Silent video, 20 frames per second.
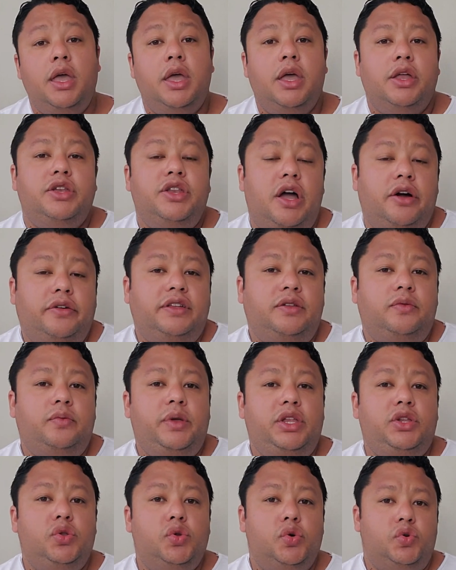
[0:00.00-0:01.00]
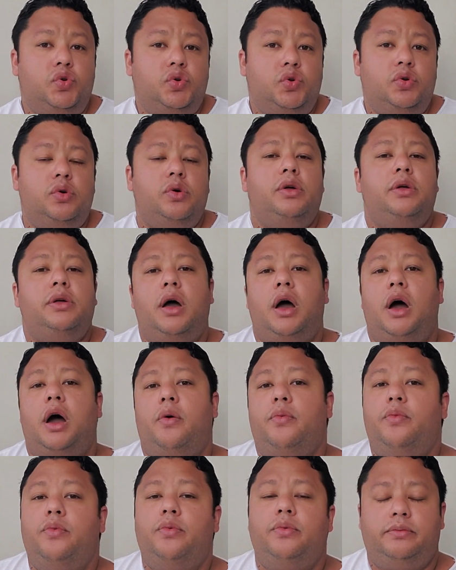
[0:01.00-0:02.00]
Now that we know,
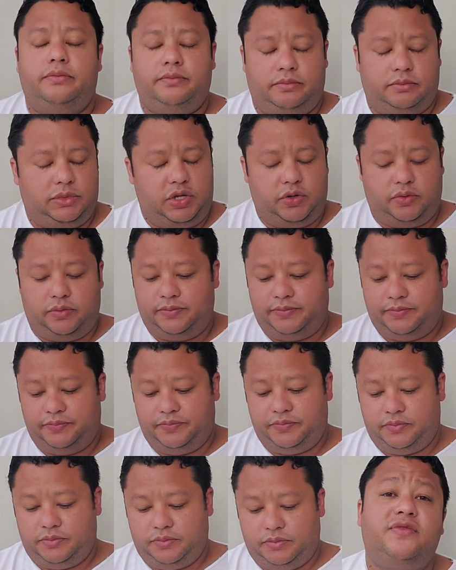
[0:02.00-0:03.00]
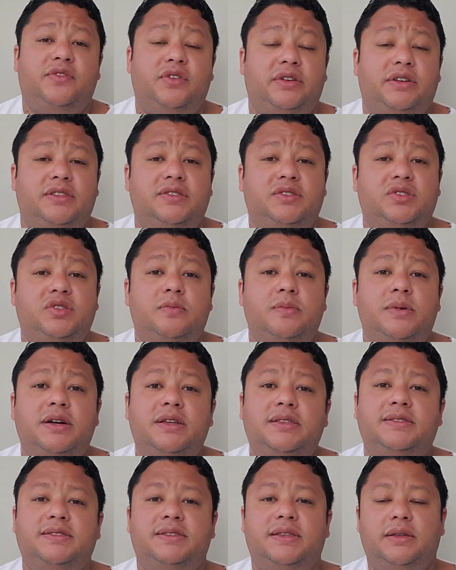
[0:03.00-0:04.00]
for
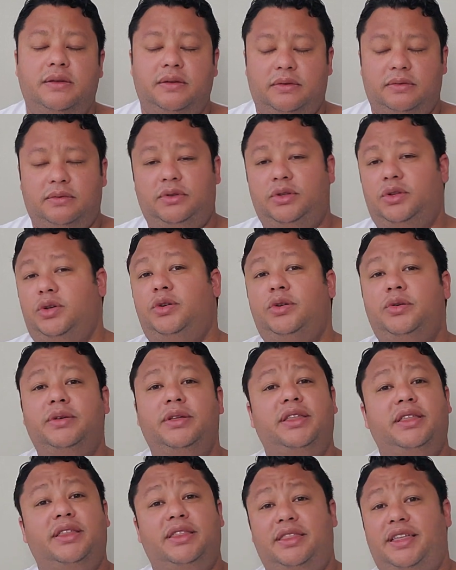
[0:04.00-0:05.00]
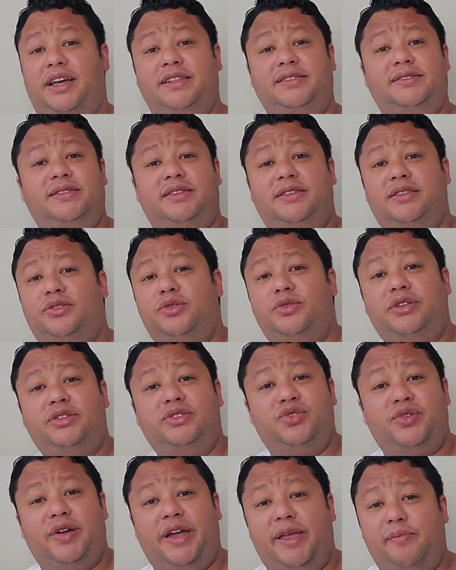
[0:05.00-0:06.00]
consumers, no, that's a load of
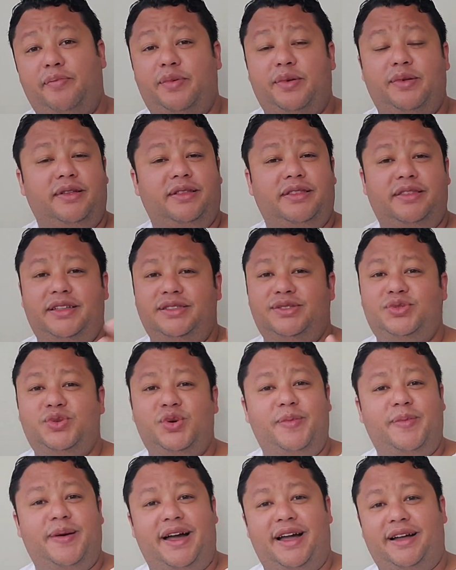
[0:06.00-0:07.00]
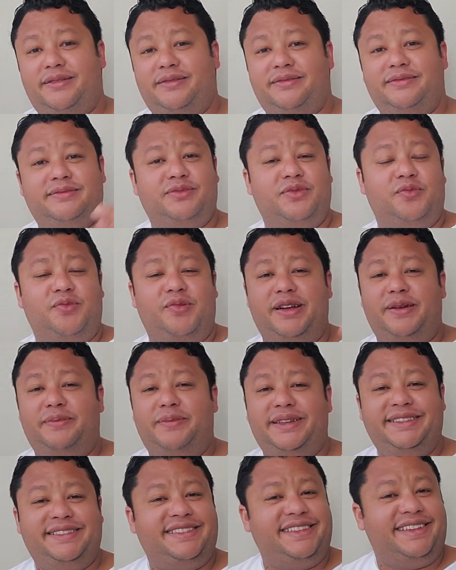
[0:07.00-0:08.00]
tripe. Let's go back. What am
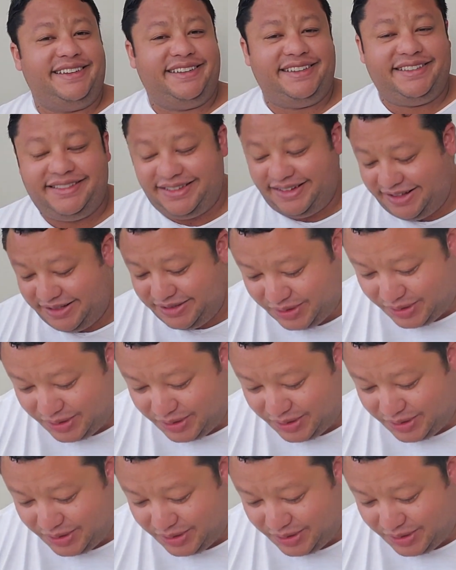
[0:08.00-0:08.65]
I saying? Let's go